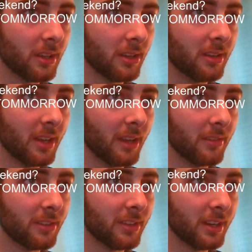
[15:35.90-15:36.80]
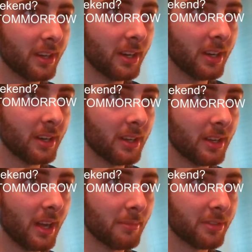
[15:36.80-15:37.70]
David's here.
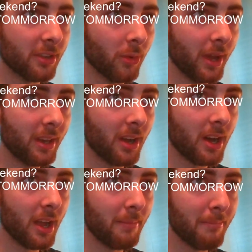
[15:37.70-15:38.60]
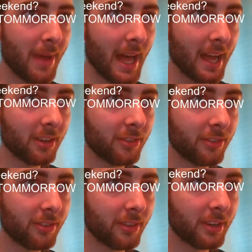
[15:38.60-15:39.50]
I'm still waiting on
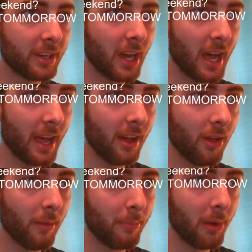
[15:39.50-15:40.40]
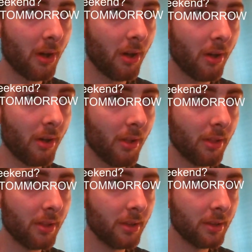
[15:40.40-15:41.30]
Max, Kyle,
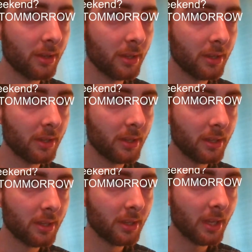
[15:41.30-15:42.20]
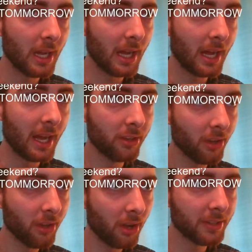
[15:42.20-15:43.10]
Paul,
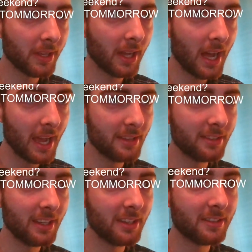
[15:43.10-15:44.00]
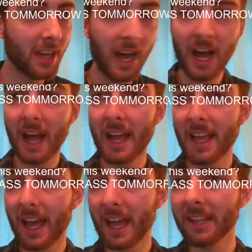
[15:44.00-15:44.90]
Yalda, Izzy, Ty,
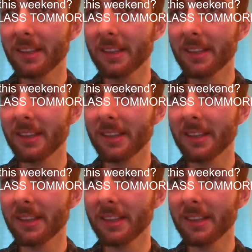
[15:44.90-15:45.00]
and